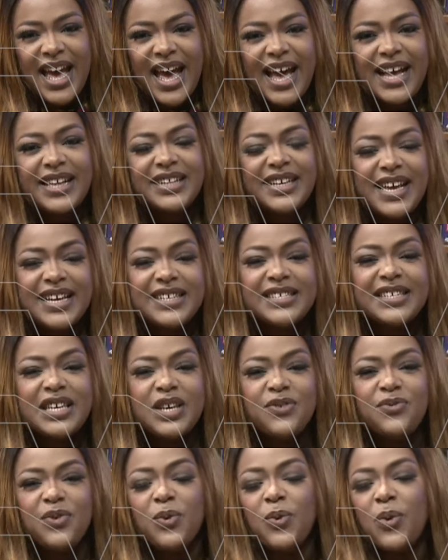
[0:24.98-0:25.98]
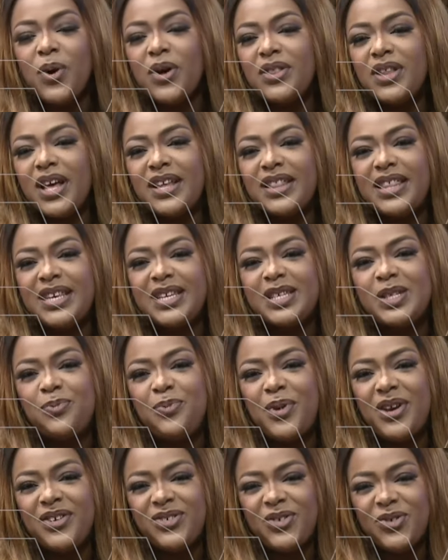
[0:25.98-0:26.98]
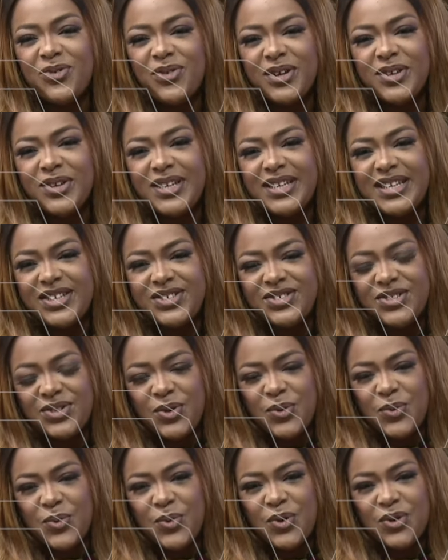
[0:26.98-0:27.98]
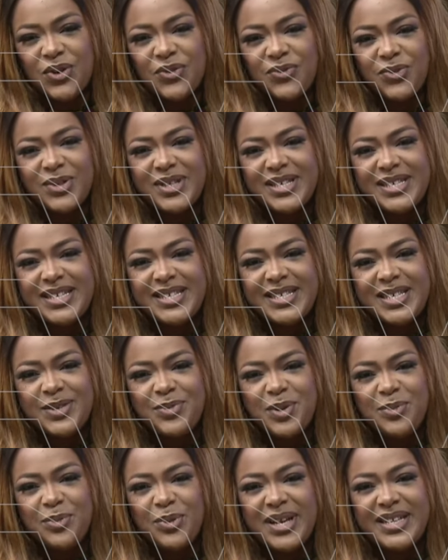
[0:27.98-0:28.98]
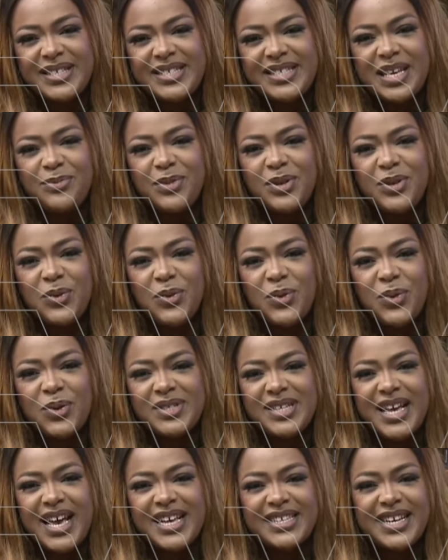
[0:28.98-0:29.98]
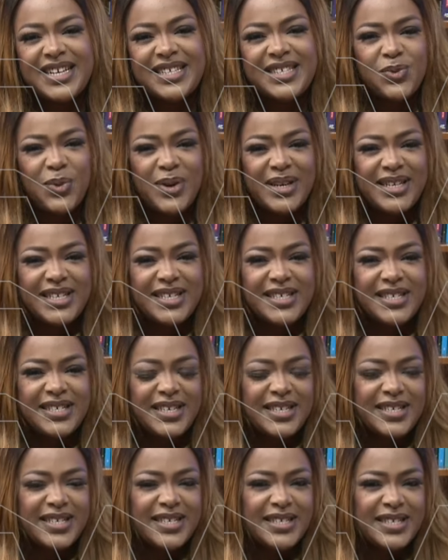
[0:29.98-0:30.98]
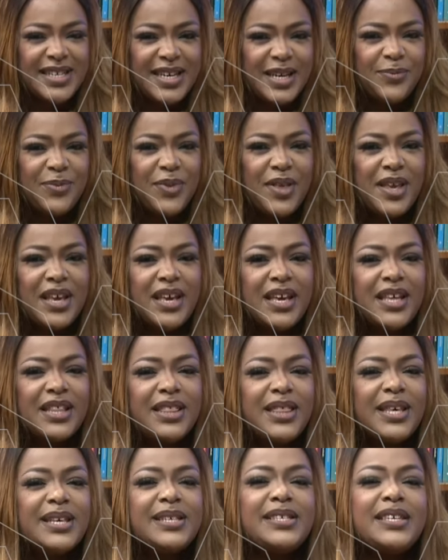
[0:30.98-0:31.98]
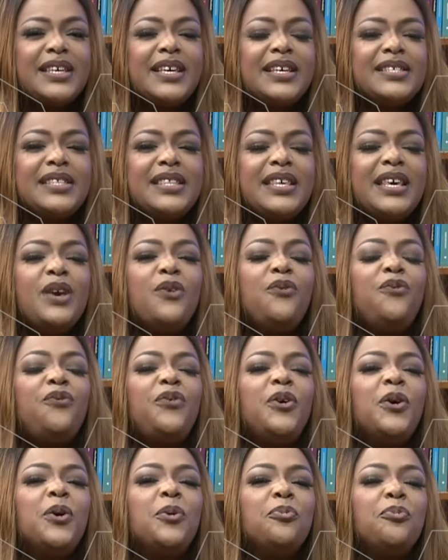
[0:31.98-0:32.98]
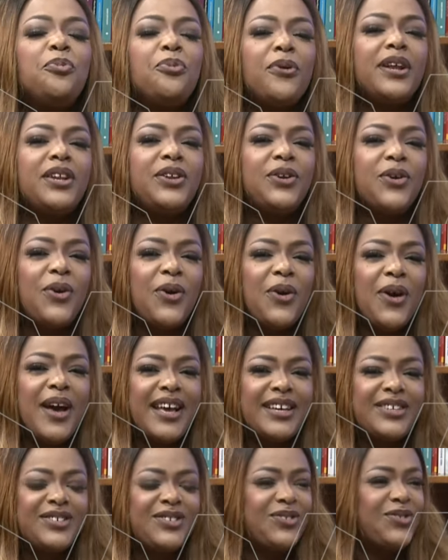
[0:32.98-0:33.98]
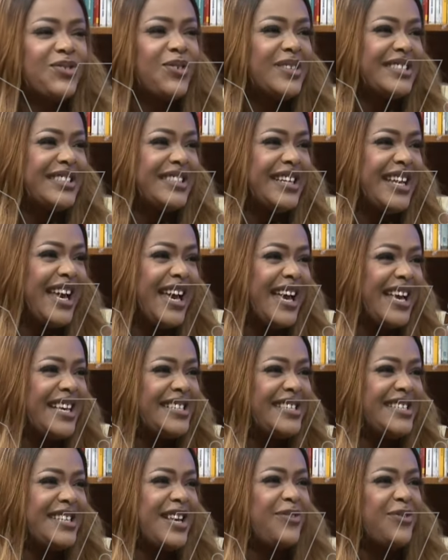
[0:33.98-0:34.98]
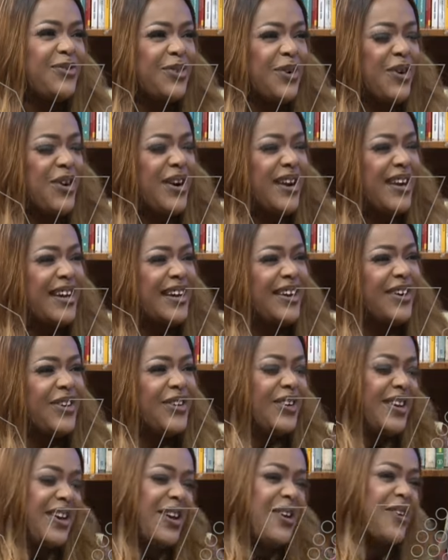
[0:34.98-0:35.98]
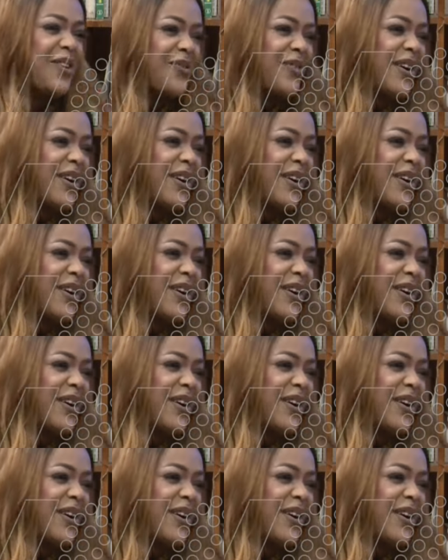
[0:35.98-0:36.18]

and has even won the Special Recognition Award for the City People Entertainment Awards as at 2016. This is the film filmpreneur extraordinaire, Stephnora Okere.